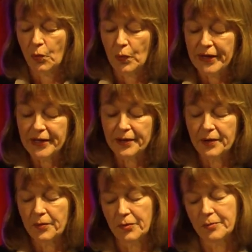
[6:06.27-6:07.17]

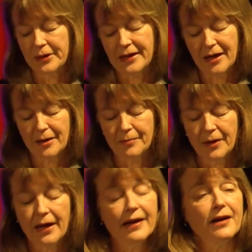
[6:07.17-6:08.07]
We will
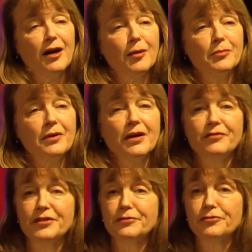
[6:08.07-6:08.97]
become a hub
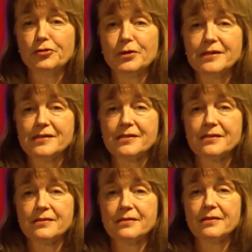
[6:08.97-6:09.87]
of influence
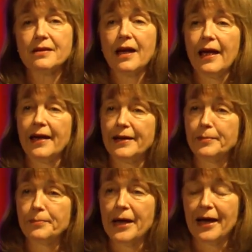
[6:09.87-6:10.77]
and
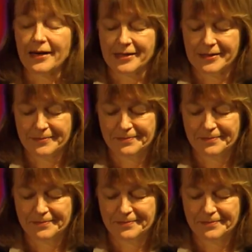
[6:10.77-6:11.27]
impact.